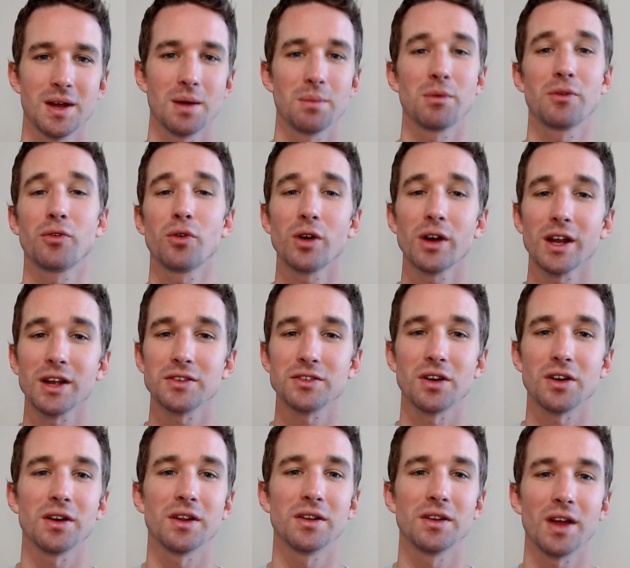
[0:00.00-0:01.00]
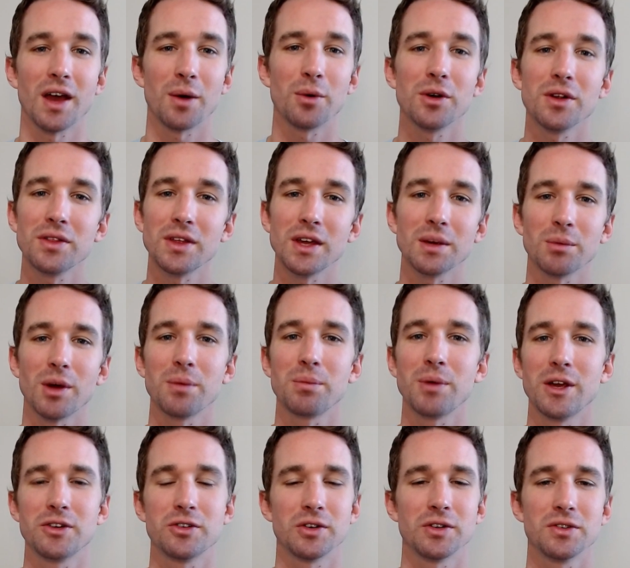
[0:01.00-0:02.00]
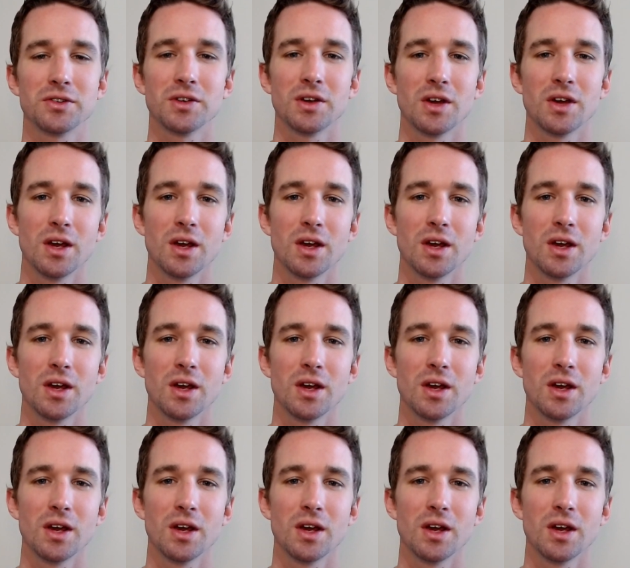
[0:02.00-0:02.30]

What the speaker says: Before I get started, I want to thank my patrons,